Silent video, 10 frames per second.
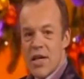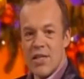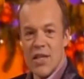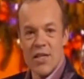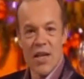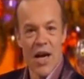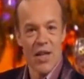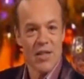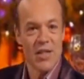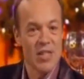This is,
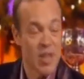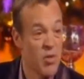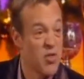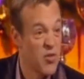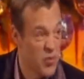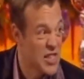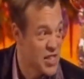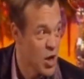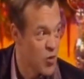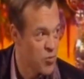uh, this is some of the
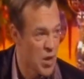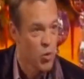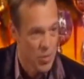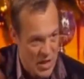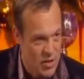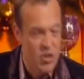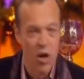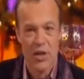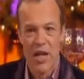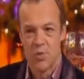video for Better. We'll hear the song